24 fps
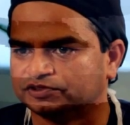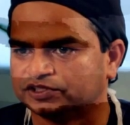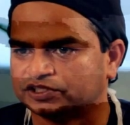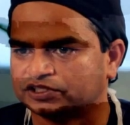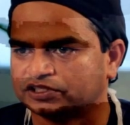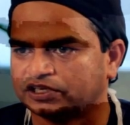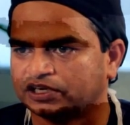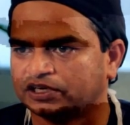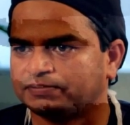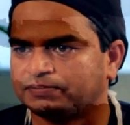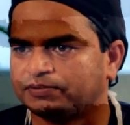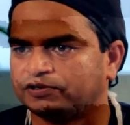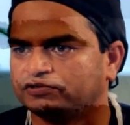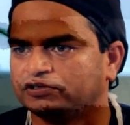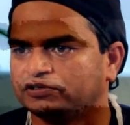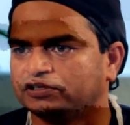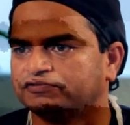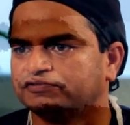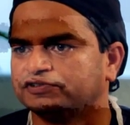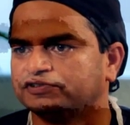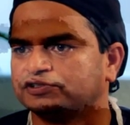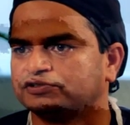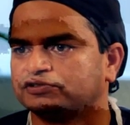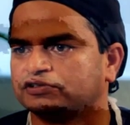we scrape out
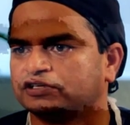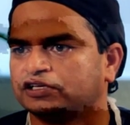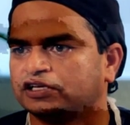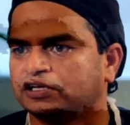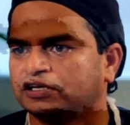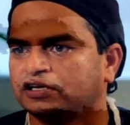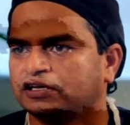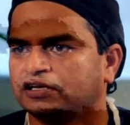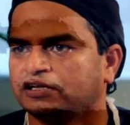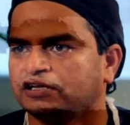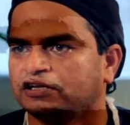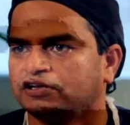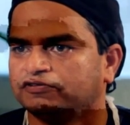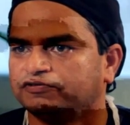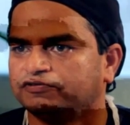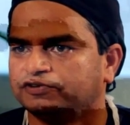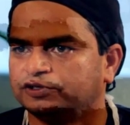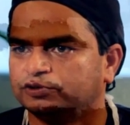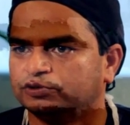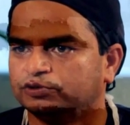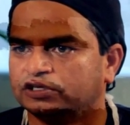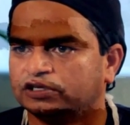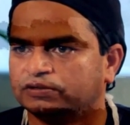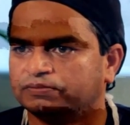the fistula.
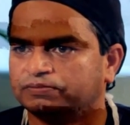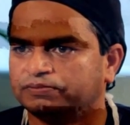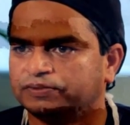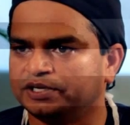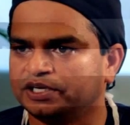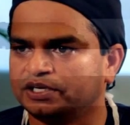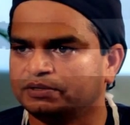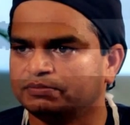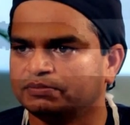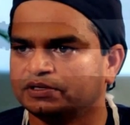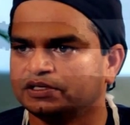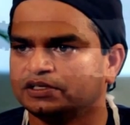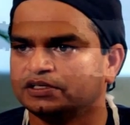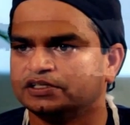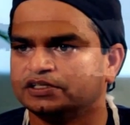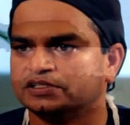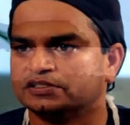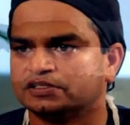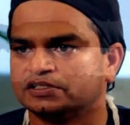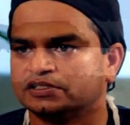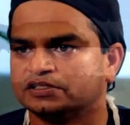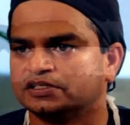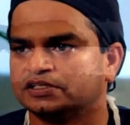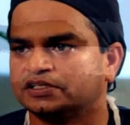We do the minimal
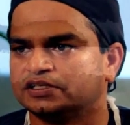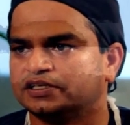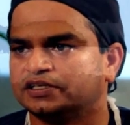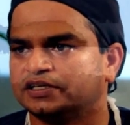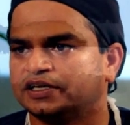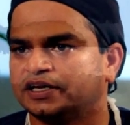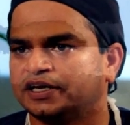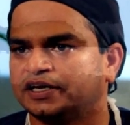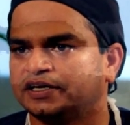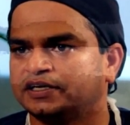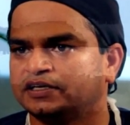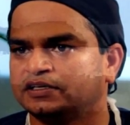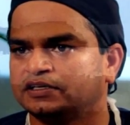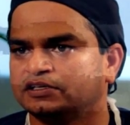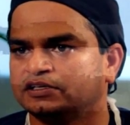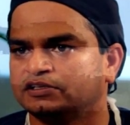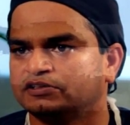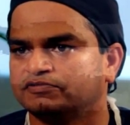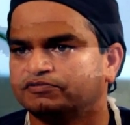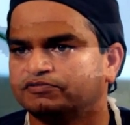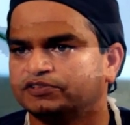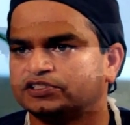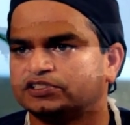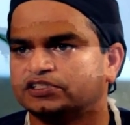incision in that,
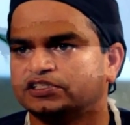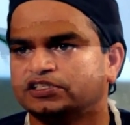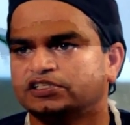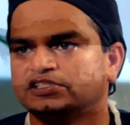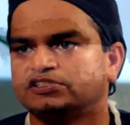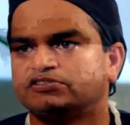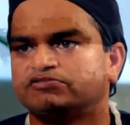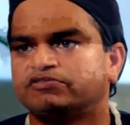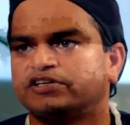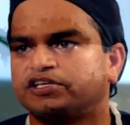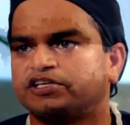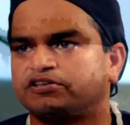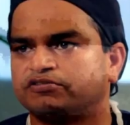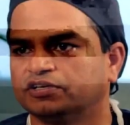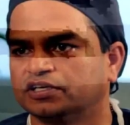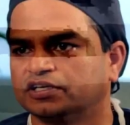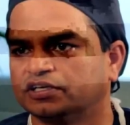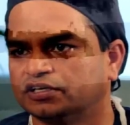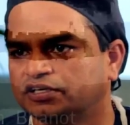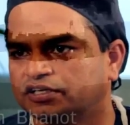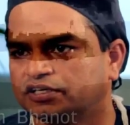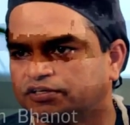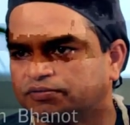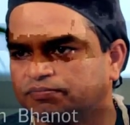which heals very
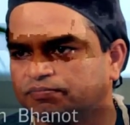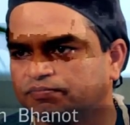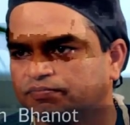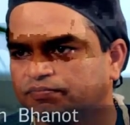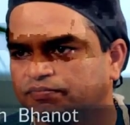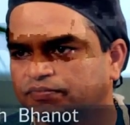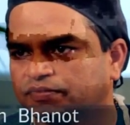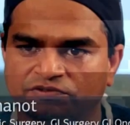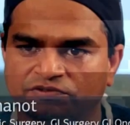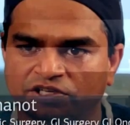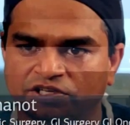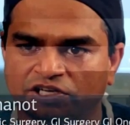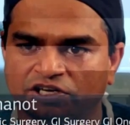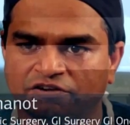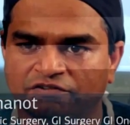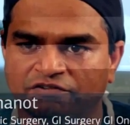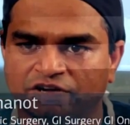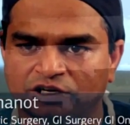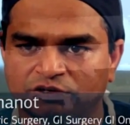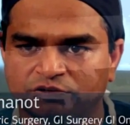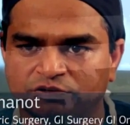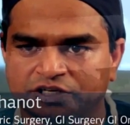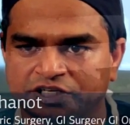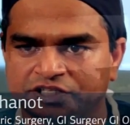quickly. We
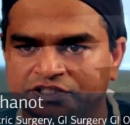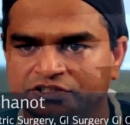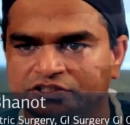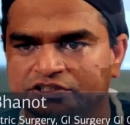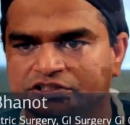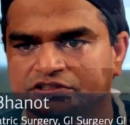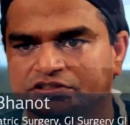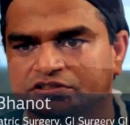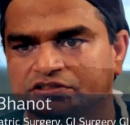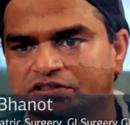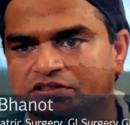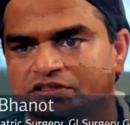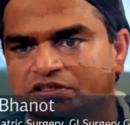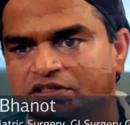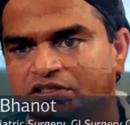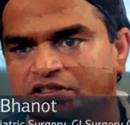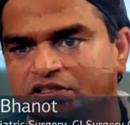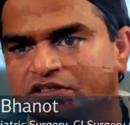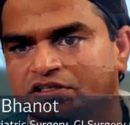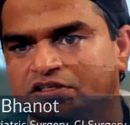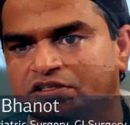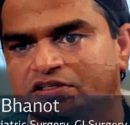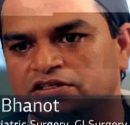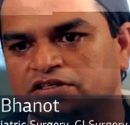evaluate,
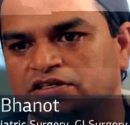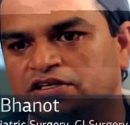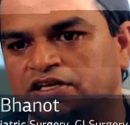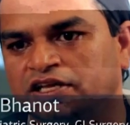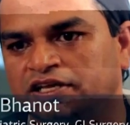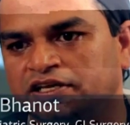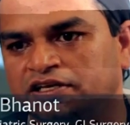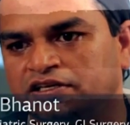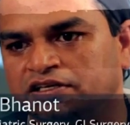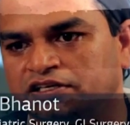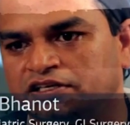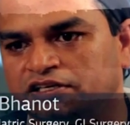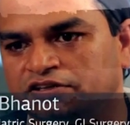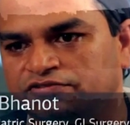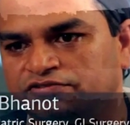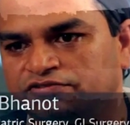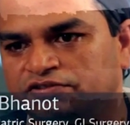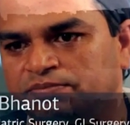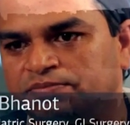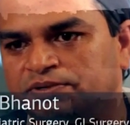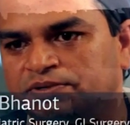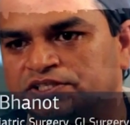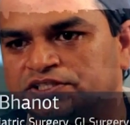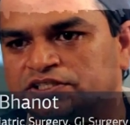like if
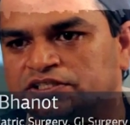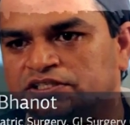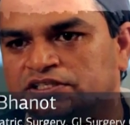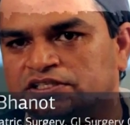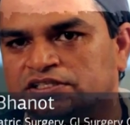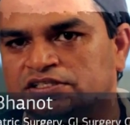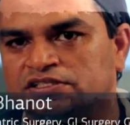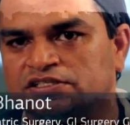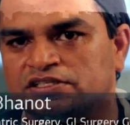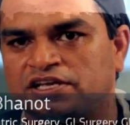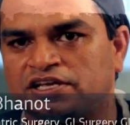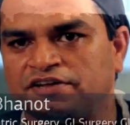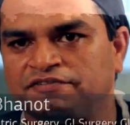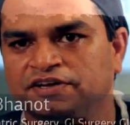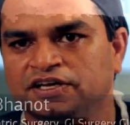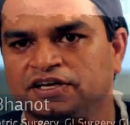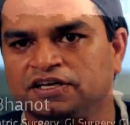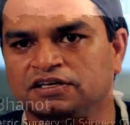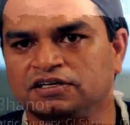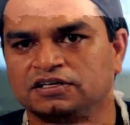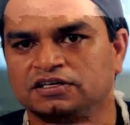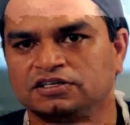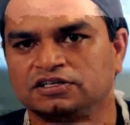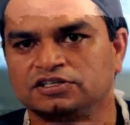the patient is
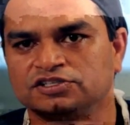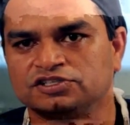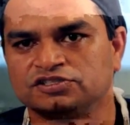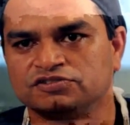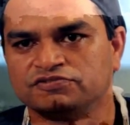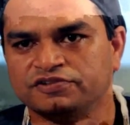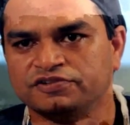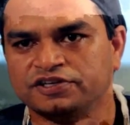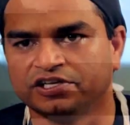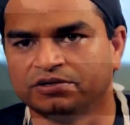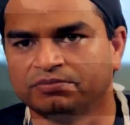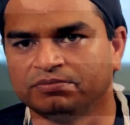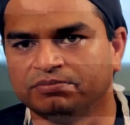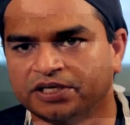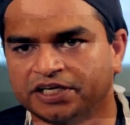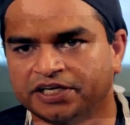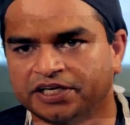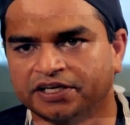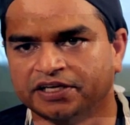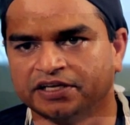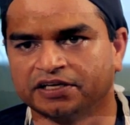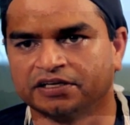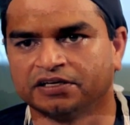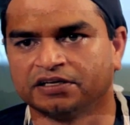having a severe
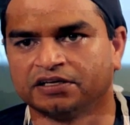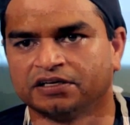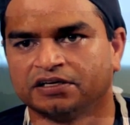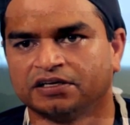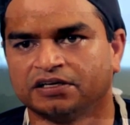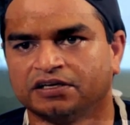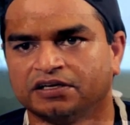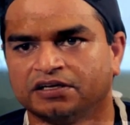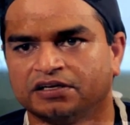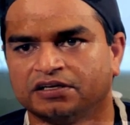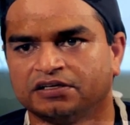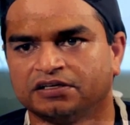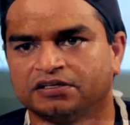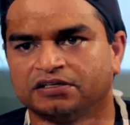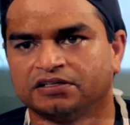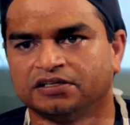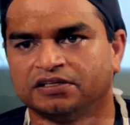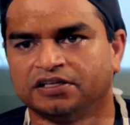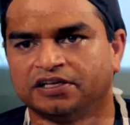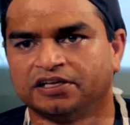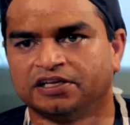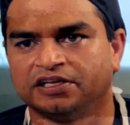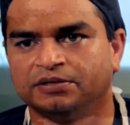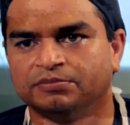bleeding,
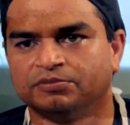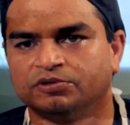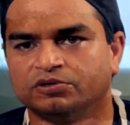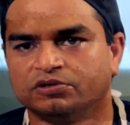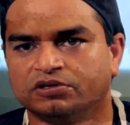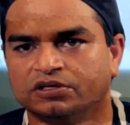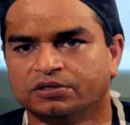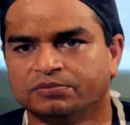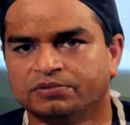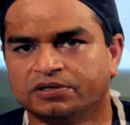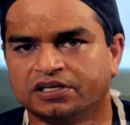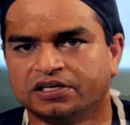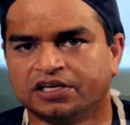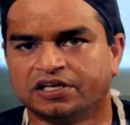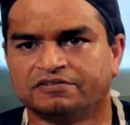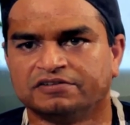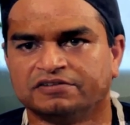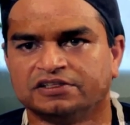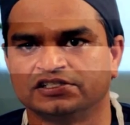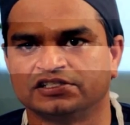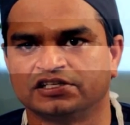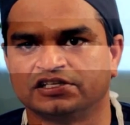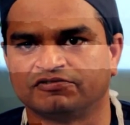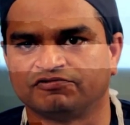their hemoglobin
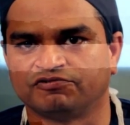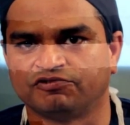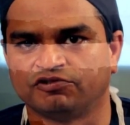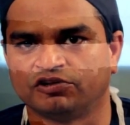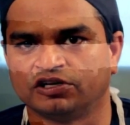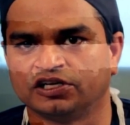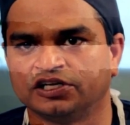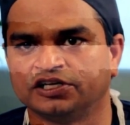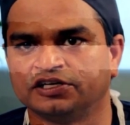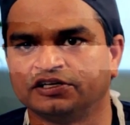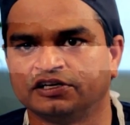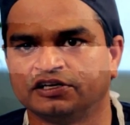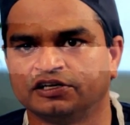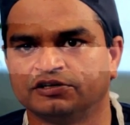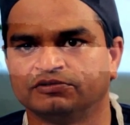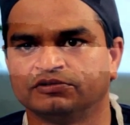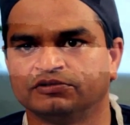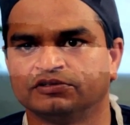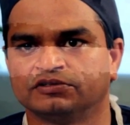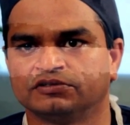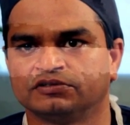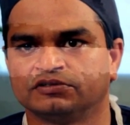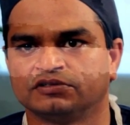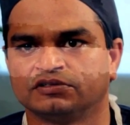levels are falling
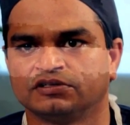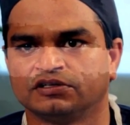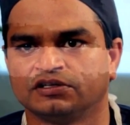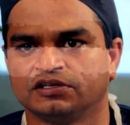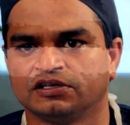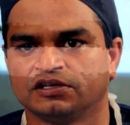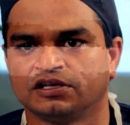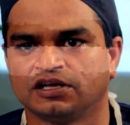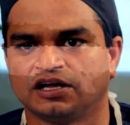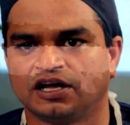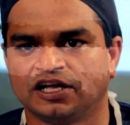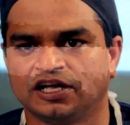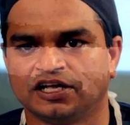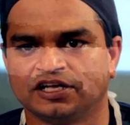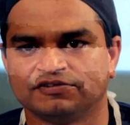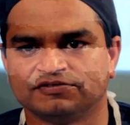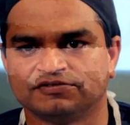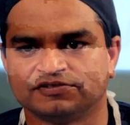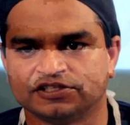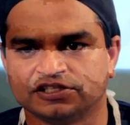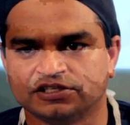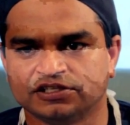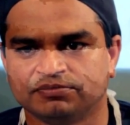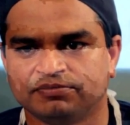down. I
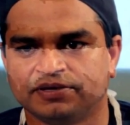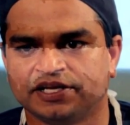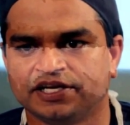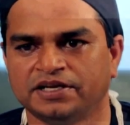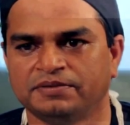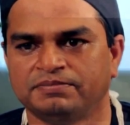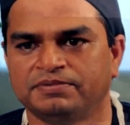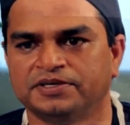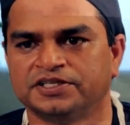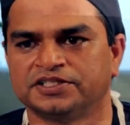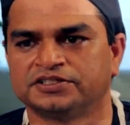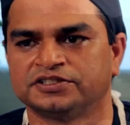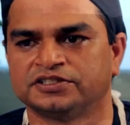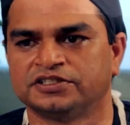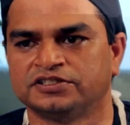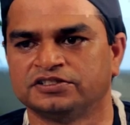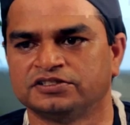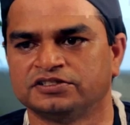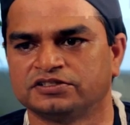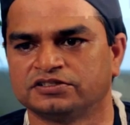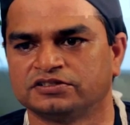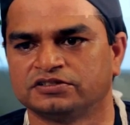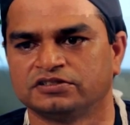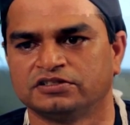have seen many
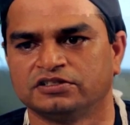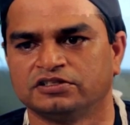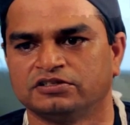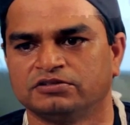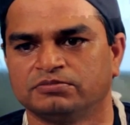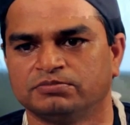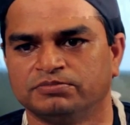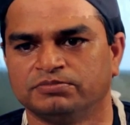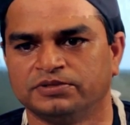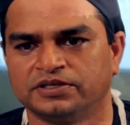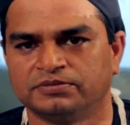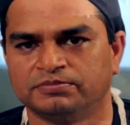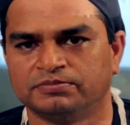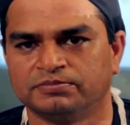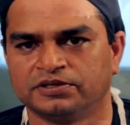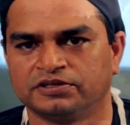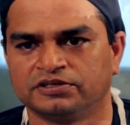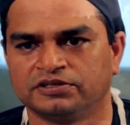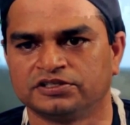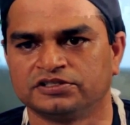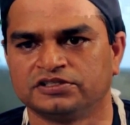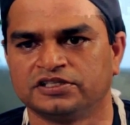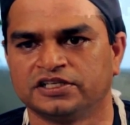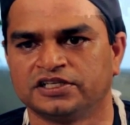patients
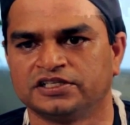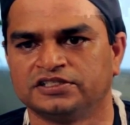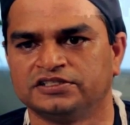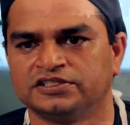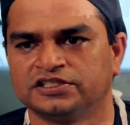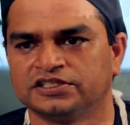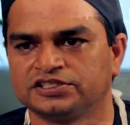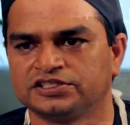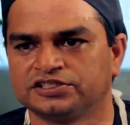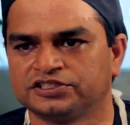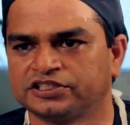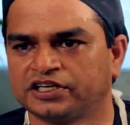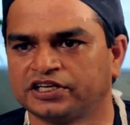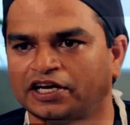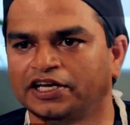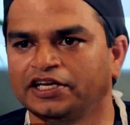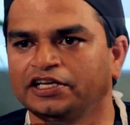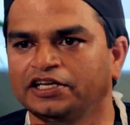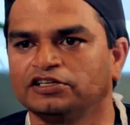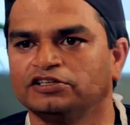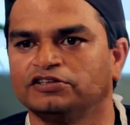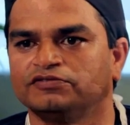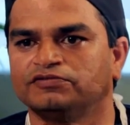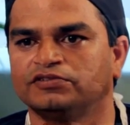because they are just
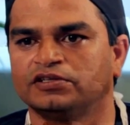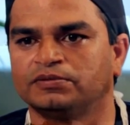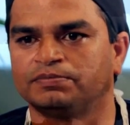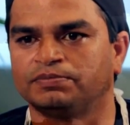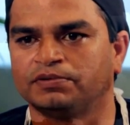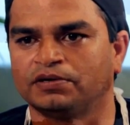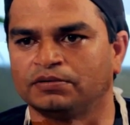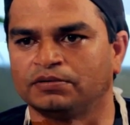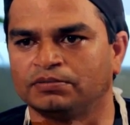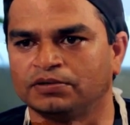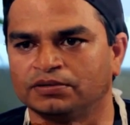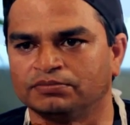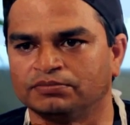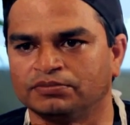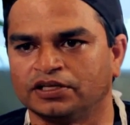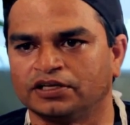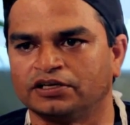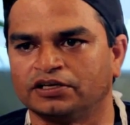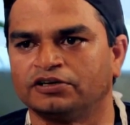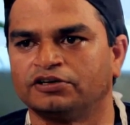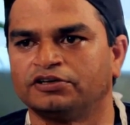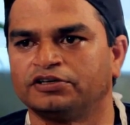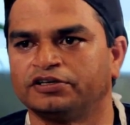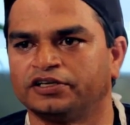shying of the problem. They
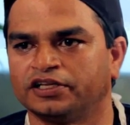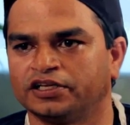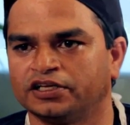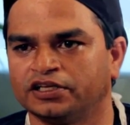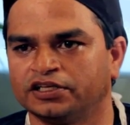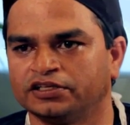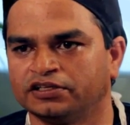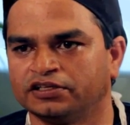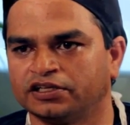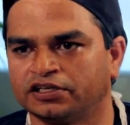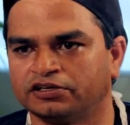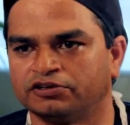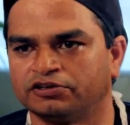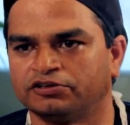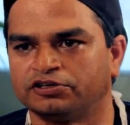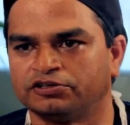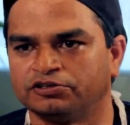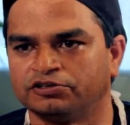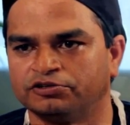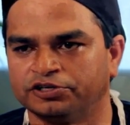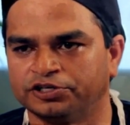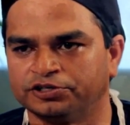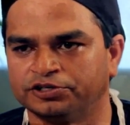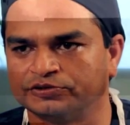are not telling, they are
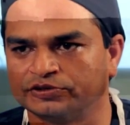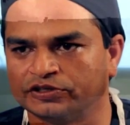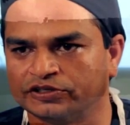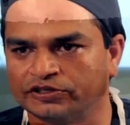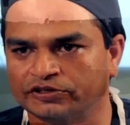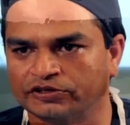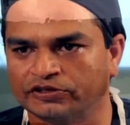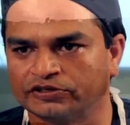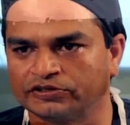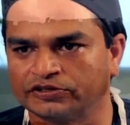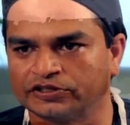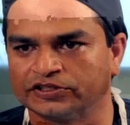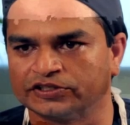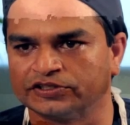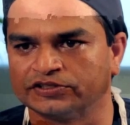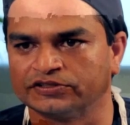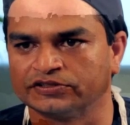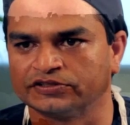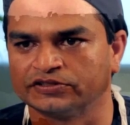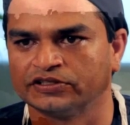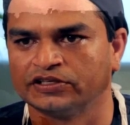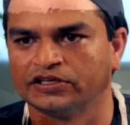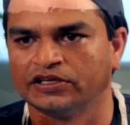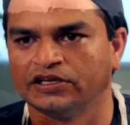not going to the
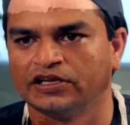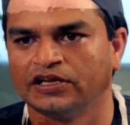doctors,